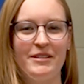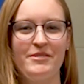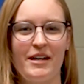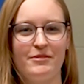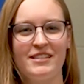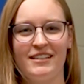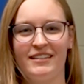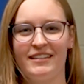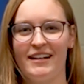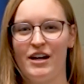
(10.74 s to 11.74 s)
name is Abby
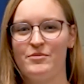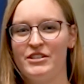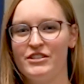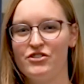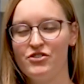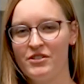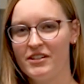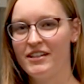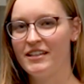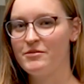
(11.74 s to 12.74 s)
Stanlick. I'm a
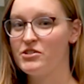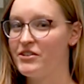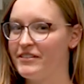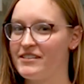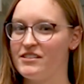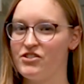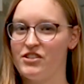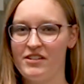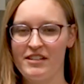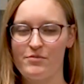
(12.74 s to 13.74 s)
junior in the Materials
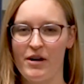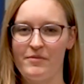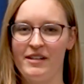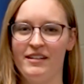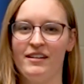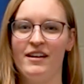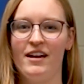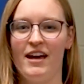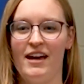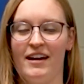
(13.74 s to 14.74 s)
Engineering Department,
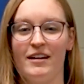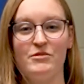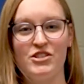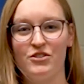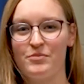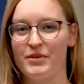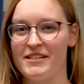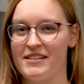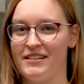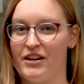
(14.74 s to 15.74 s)
and I'm the student
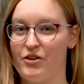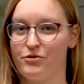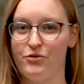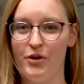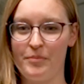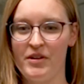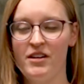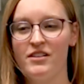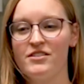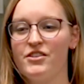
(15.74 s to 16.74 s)
president of Reform.
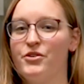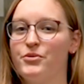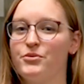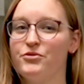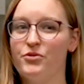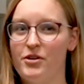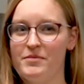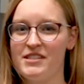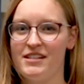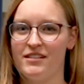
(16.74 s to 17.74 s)
So Reform
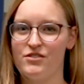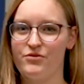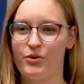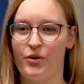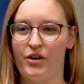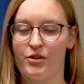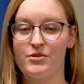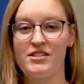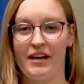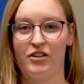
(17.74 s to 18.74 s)
stands for
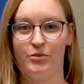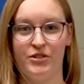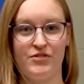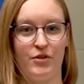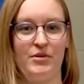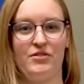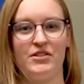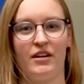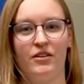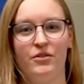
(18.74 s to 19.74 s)
Recyclables for
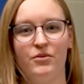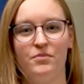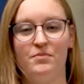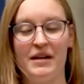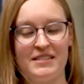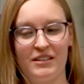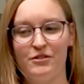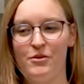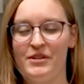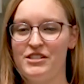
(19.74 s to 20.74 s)
Music. Basically
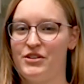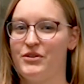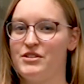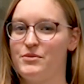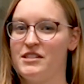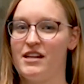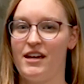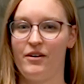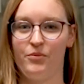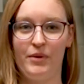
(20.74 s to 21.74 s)
what we do is we
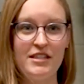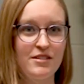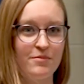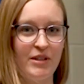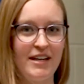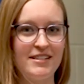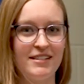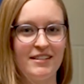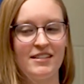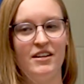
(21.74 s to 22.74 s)
take waste
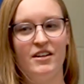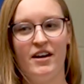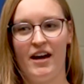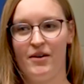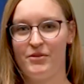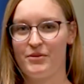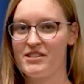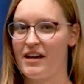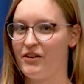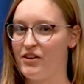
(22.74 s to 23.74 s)
plastics and we
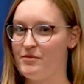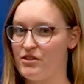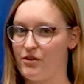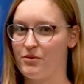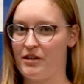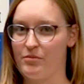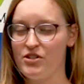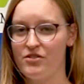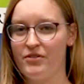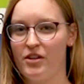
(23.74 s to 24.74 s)
recycle them into 3D
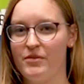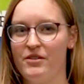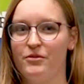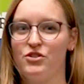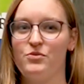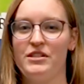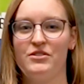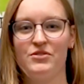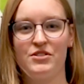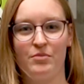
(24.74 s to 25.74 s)
printer filament, which we
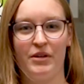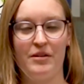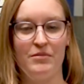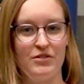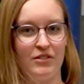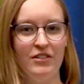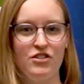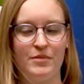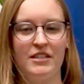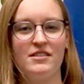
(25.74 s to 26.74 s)
use to print musical
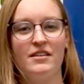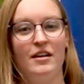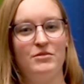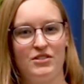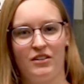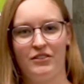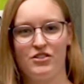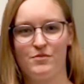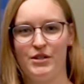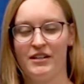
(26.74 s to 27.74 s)
instruments and musical
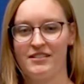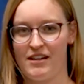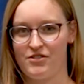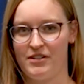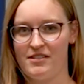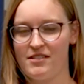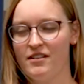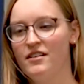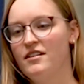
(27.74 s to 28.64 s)
instrument accessories.